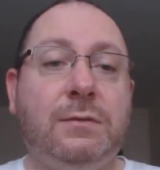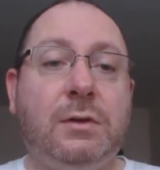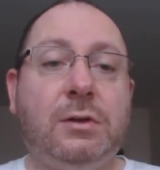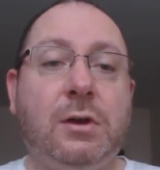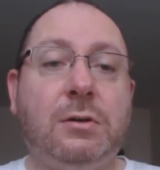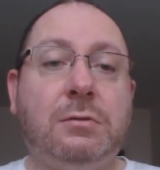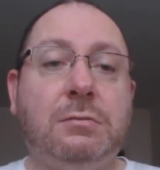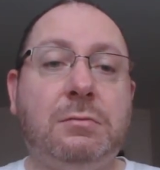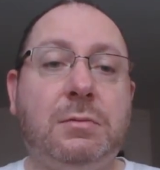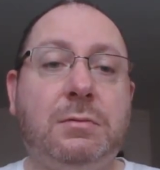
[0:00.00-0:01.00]
Give it a go.
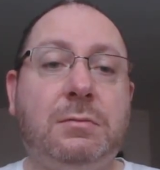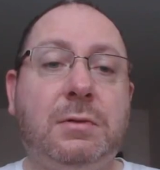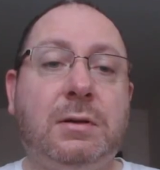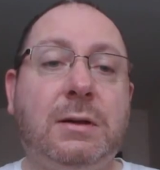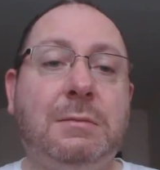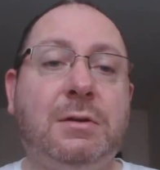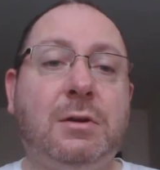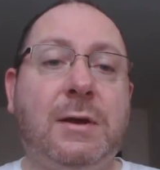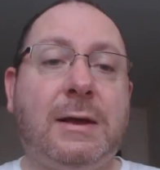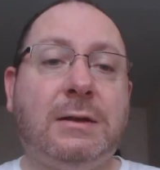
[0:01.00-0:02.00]
Let me
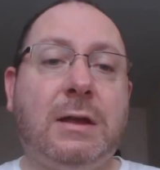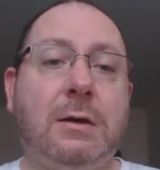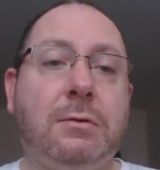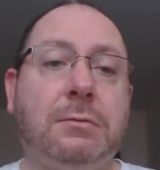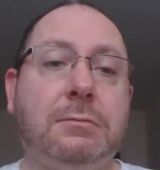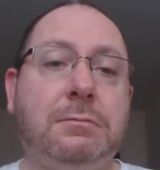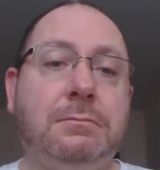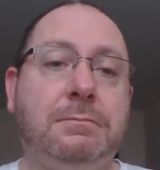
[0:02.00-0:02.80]
know how you get on.